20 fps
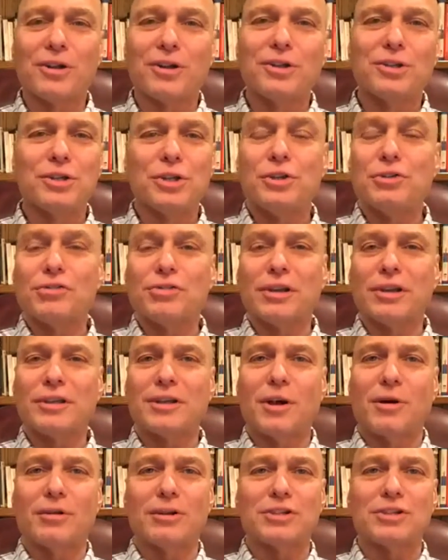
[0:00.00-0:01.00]
You usually
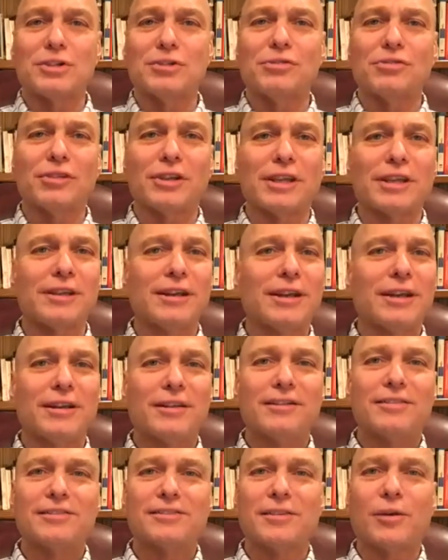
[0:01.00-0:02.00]
don't. It's usually
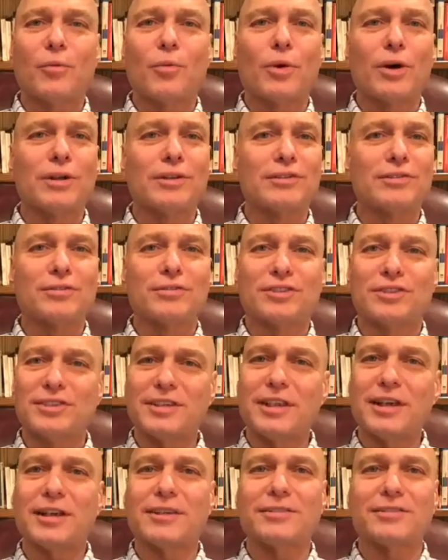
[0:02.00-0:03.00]
someone's
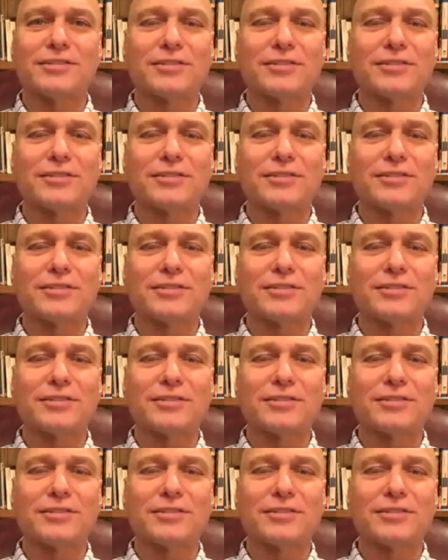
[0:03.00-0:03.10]
sick,